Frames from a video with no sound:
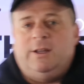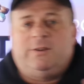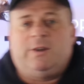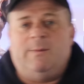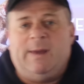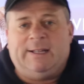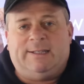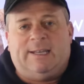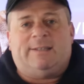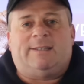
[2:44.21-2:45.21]
it's going to
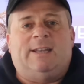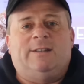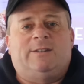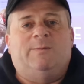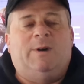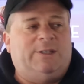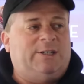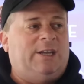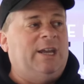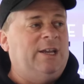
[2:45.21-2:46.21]
make distance
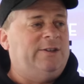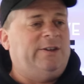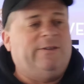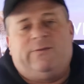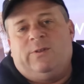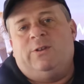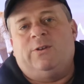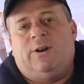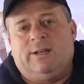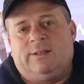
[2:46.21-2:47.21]
much easier for the
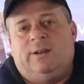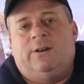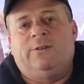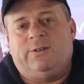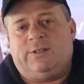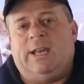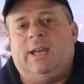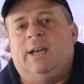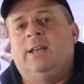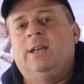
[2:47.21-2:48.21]
dog to
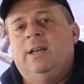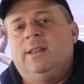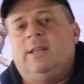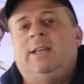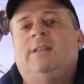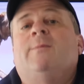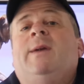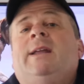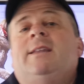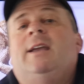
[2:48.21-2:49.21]
understand they need to
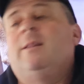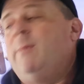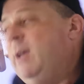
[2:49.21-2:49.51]
maintain the